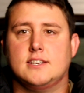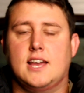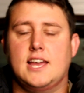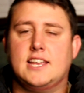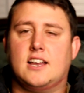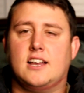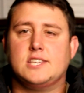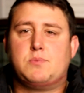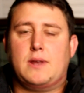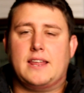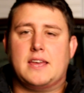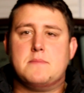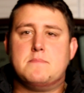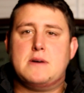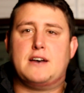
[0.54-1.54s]
Hey guys,
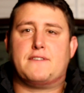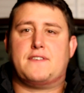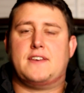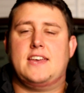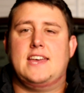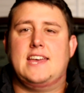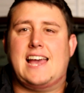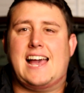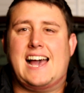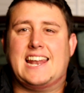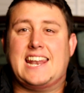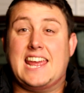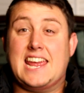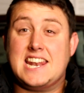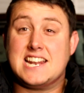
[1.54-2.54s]
William Murfitt here,
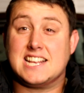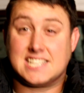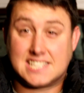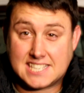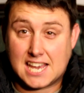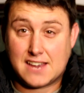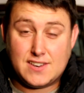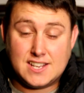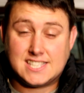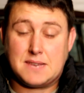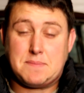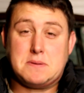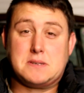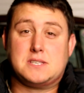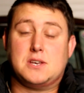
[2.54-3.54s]
and in this evening's
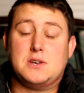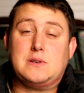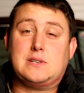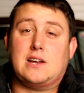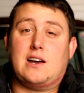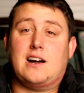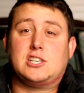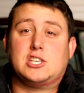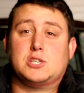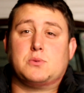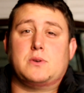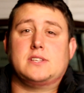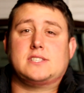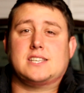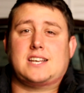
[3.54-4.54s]
episode, I
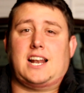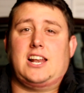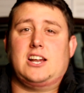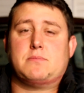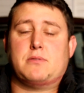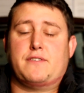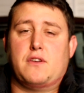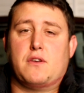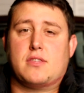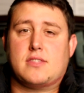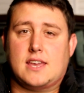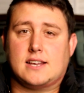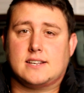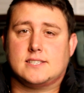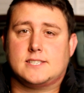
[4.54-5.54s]
just wanted to clear up a few
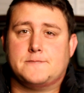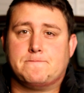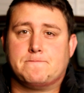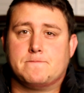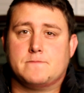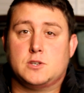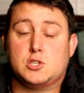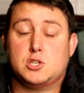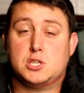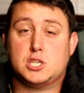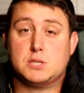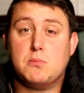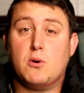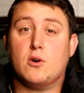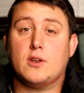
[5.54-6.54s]
things. So
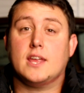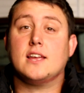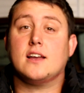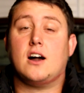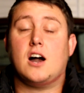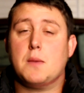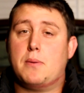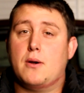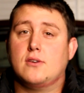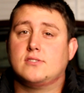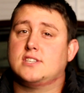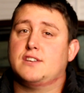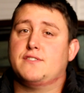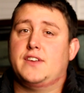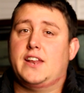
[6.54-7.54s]
this morning, I
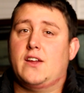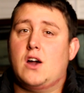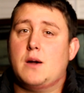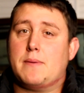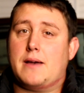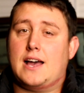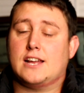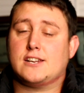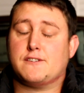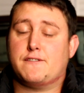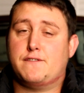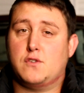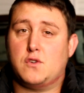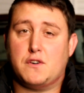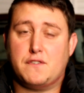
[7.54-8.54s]
posted a video up at
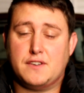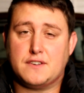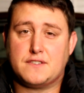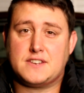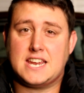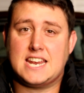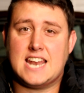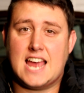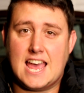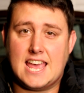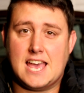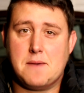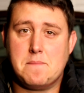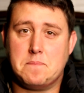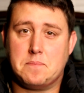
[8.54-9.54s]
4:15
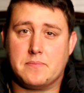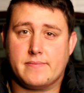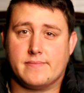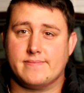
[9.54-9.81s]
a.m.